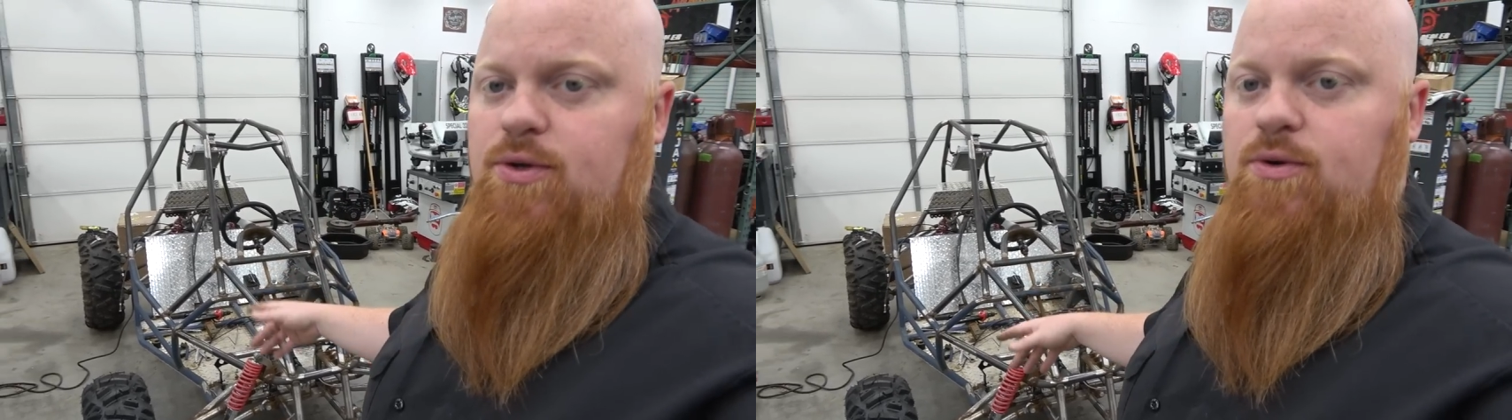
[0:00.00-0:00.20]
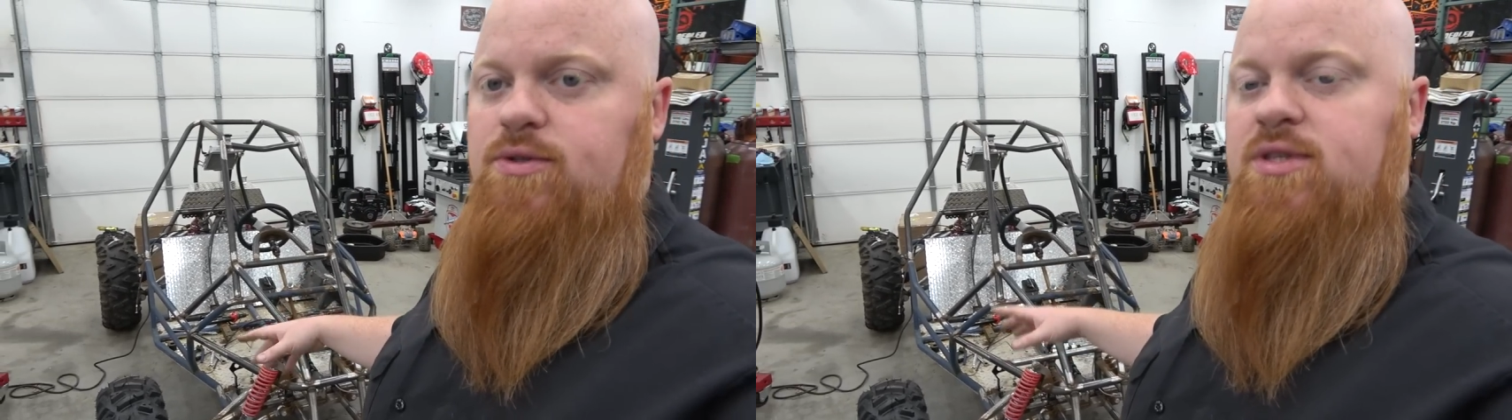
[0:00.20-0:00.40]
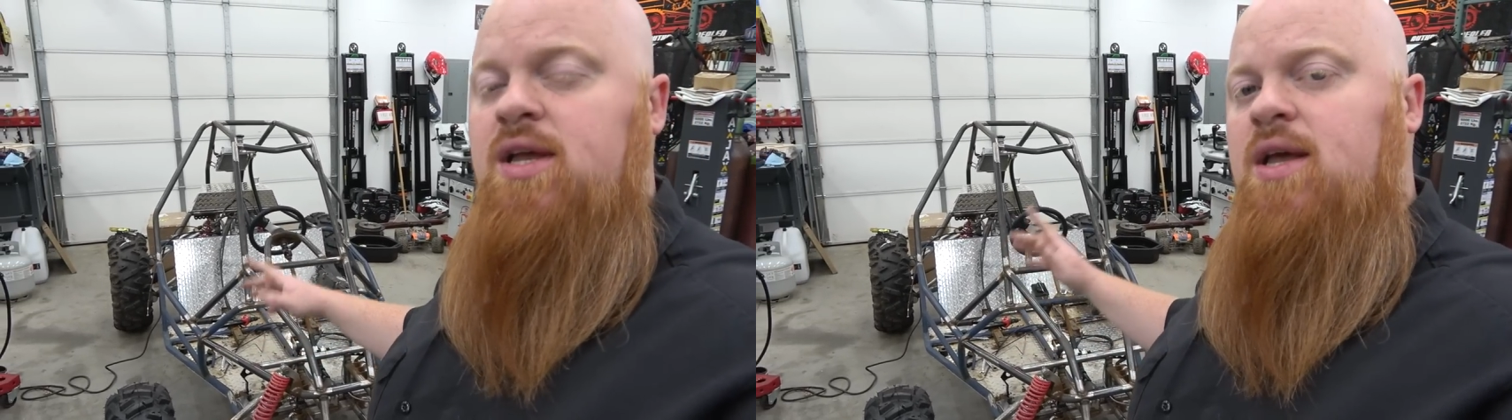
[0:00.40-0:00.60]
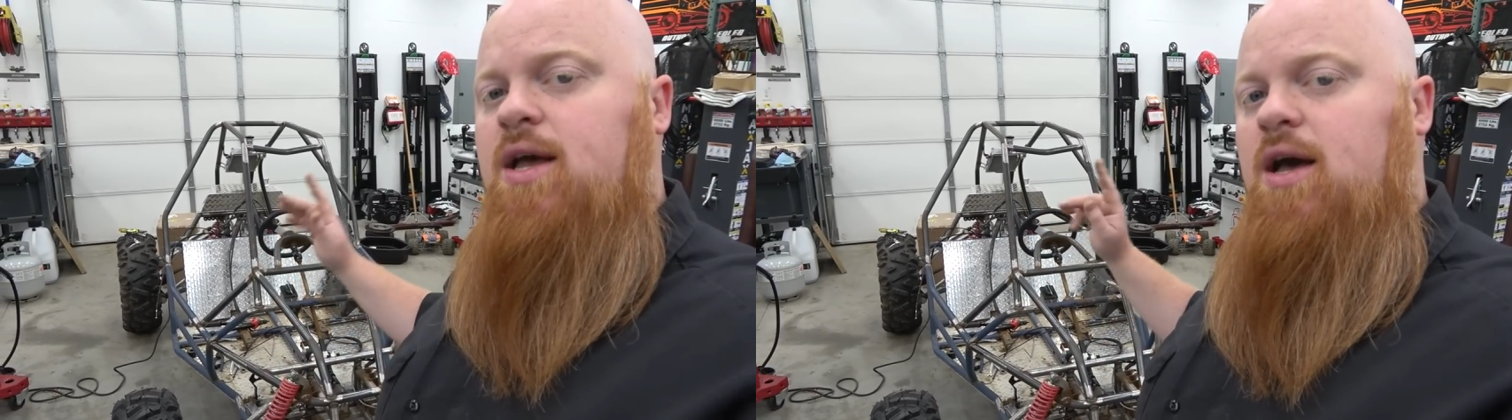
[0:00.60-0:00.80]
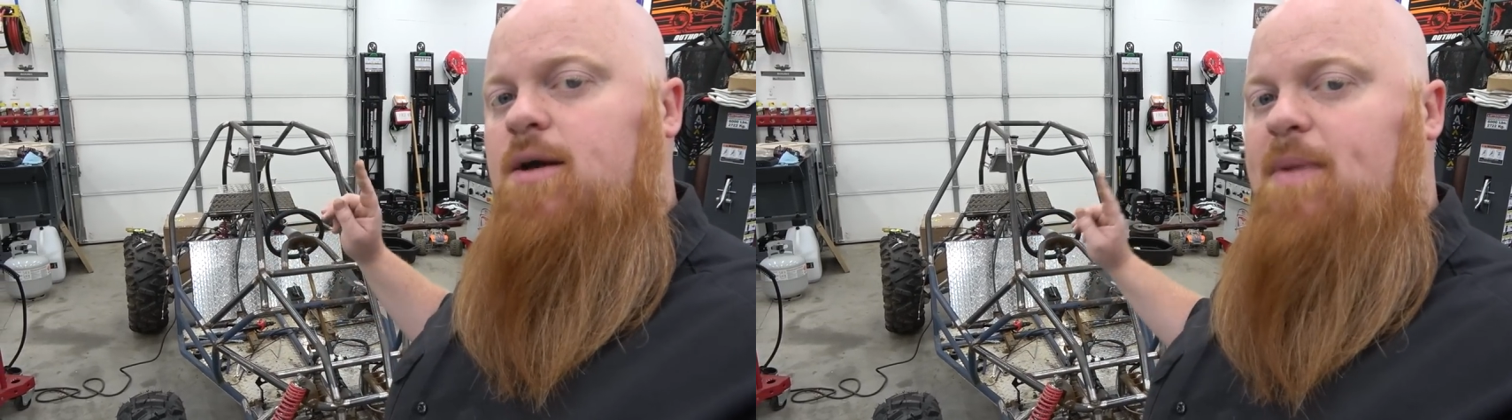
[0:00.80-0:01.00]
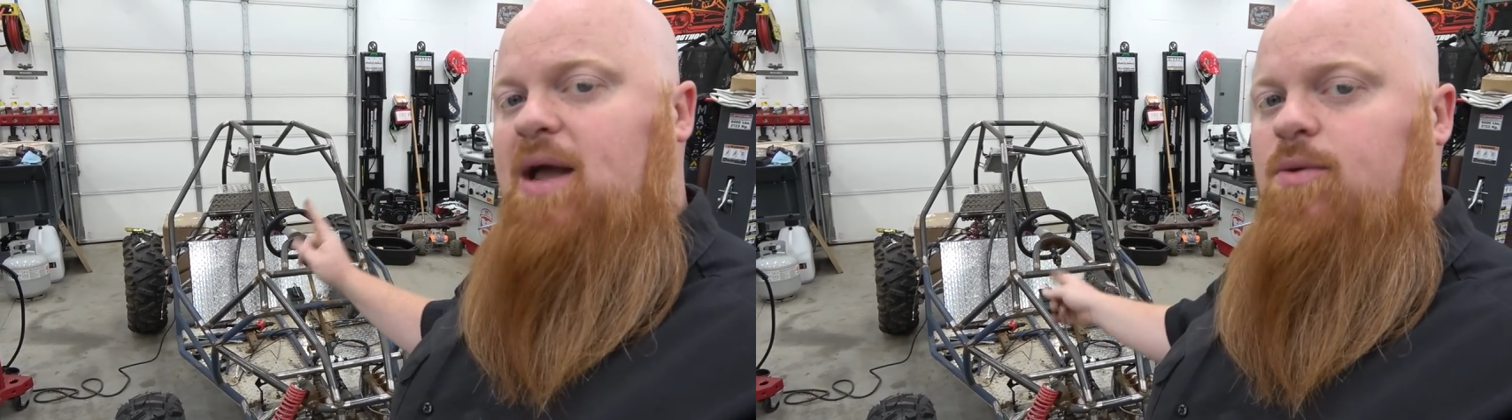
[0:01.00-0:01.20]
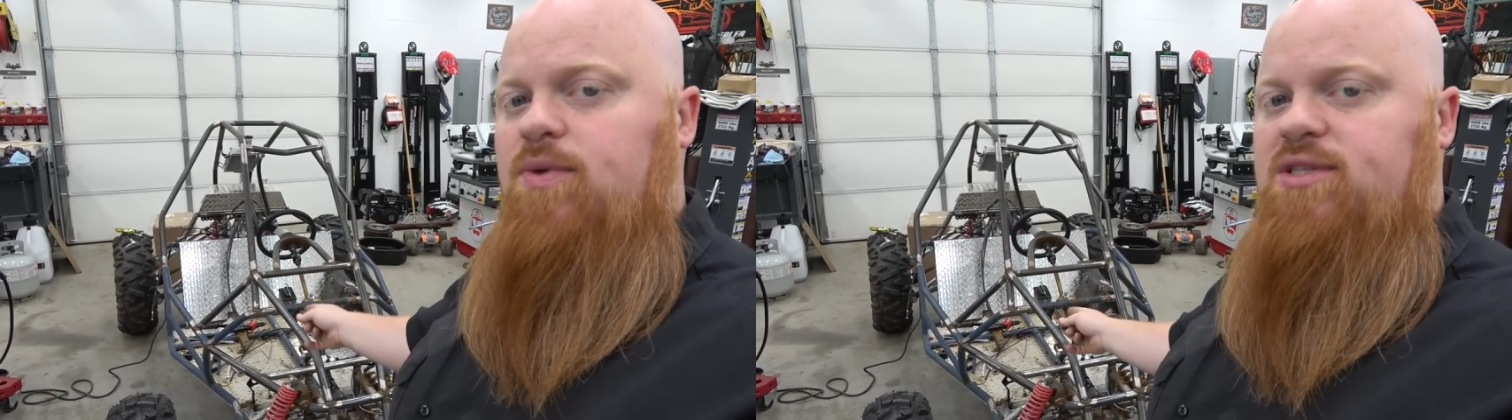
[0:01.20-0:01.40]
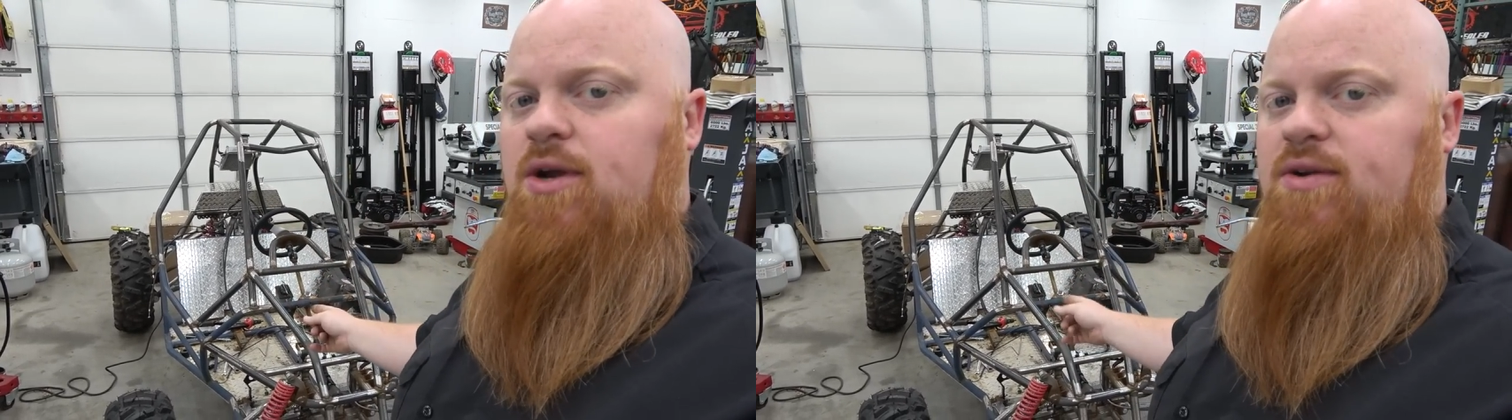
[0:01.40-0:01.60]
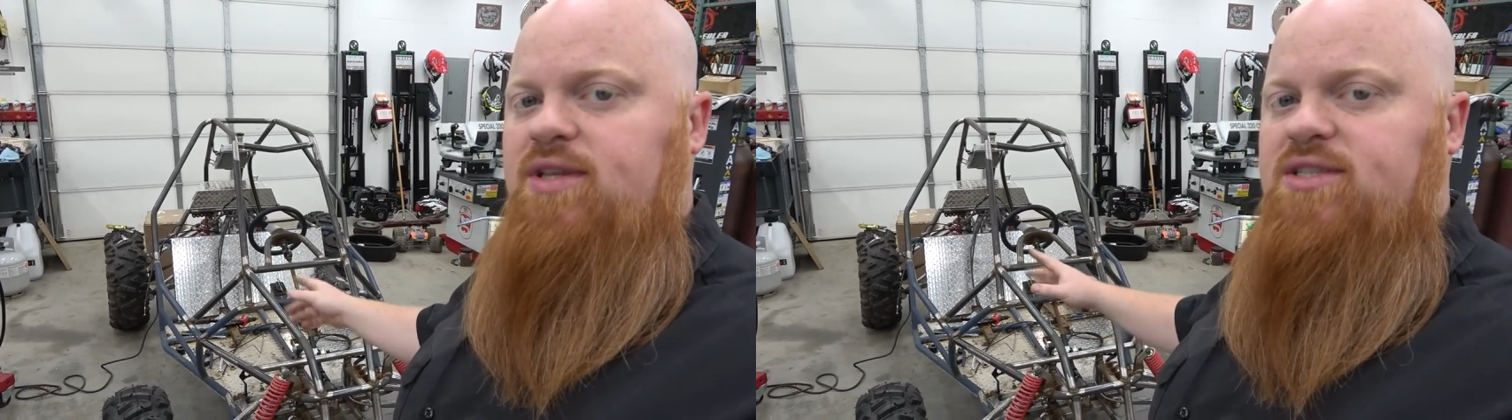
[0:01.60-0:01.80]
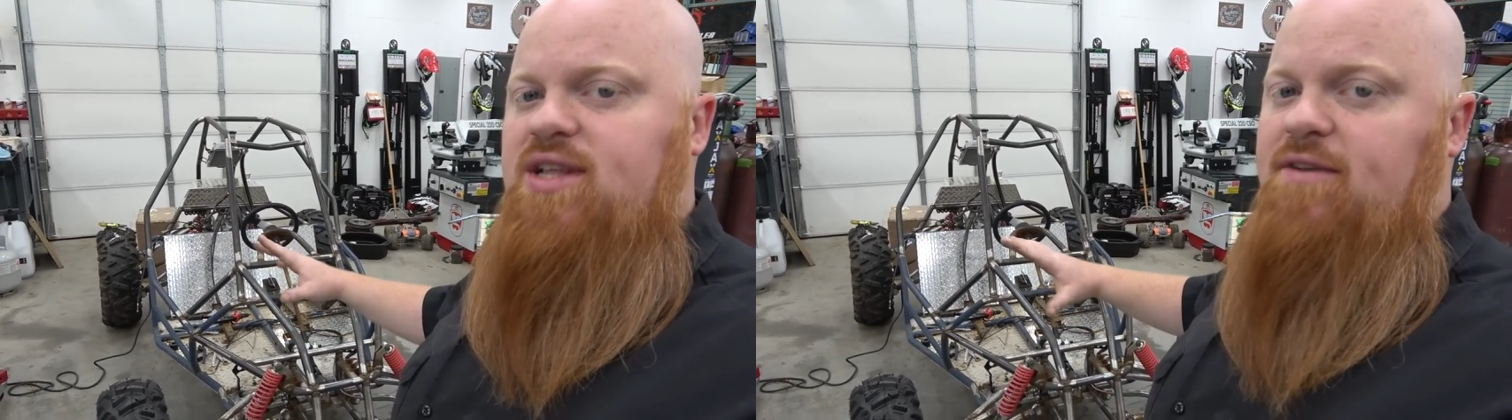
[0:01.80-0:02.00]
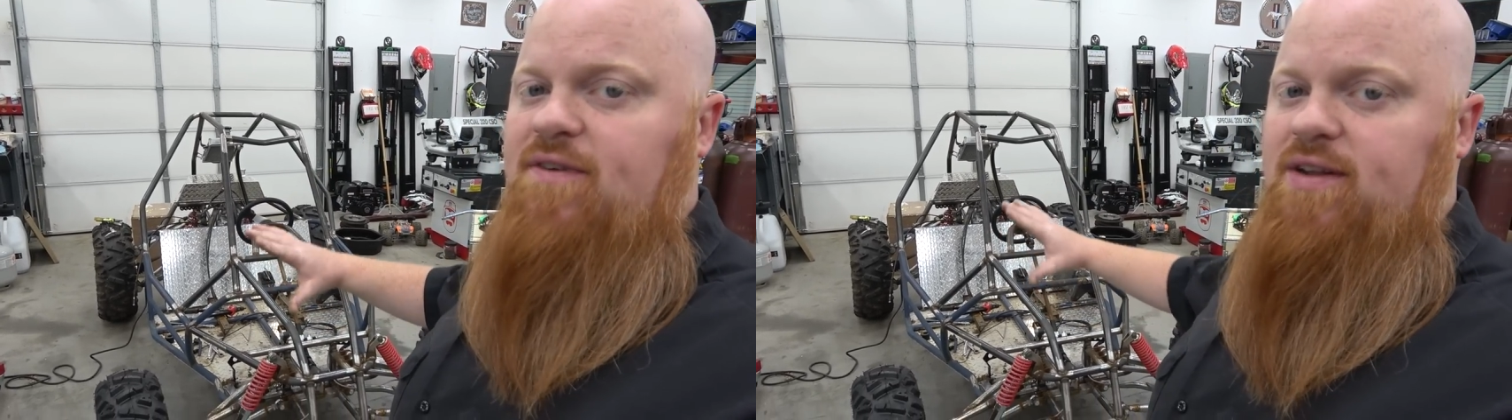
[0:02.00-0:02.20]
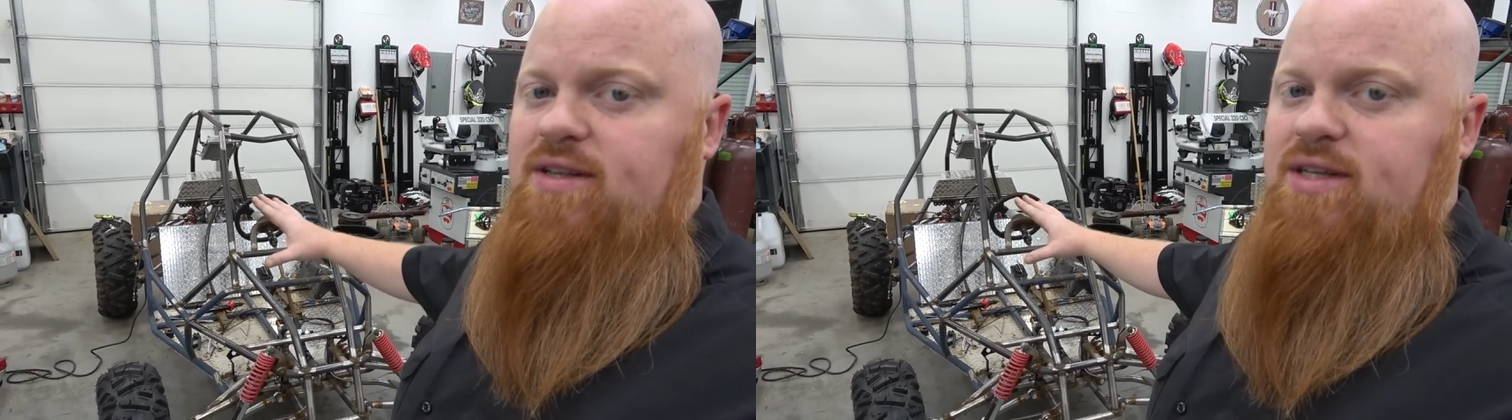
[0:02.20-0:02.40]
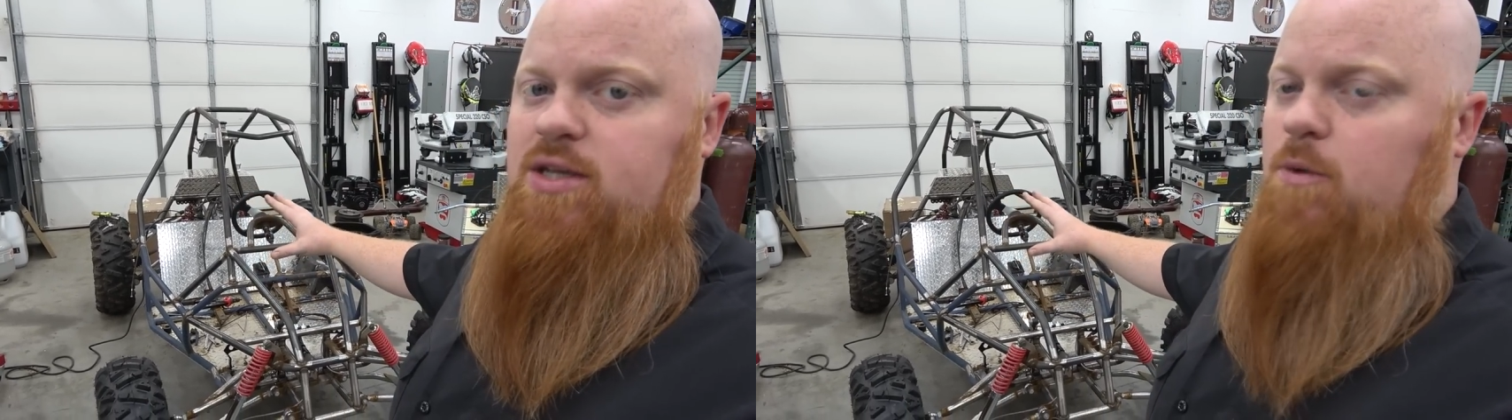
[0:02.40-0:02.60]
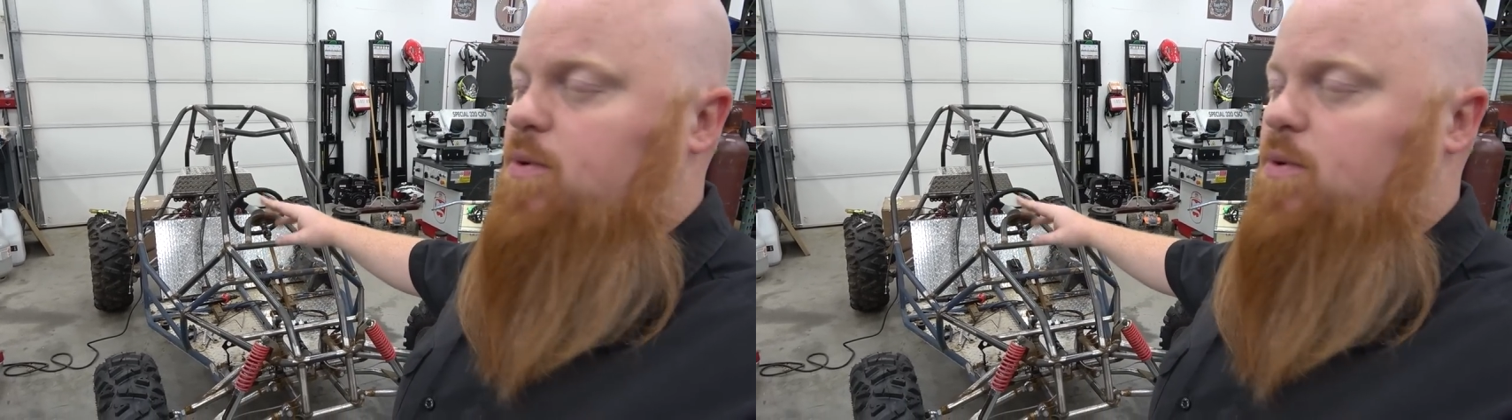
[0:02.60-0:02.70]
Tools. Uh, back when we started this, they funded this whole